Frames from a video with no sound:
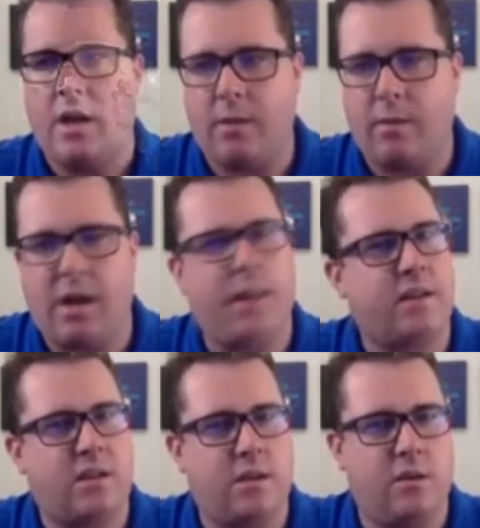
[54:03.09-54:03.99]
Um, I
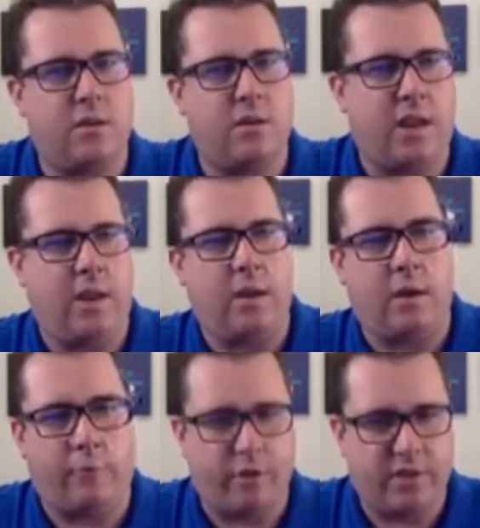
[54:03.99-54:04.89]
like to use
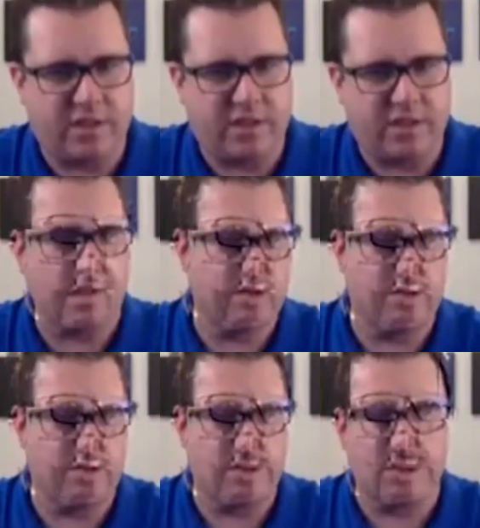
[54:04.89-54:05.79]
a for this type
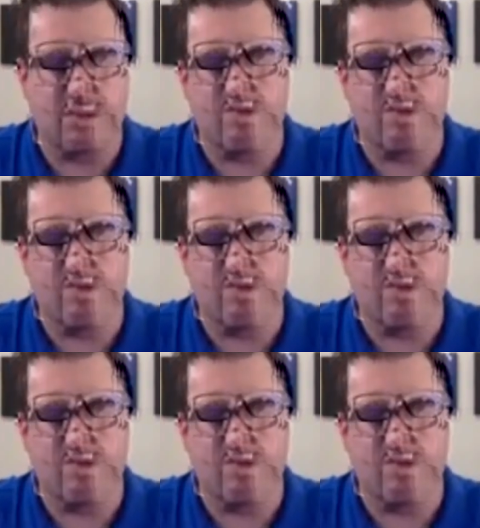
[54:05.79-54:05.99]
of tuning.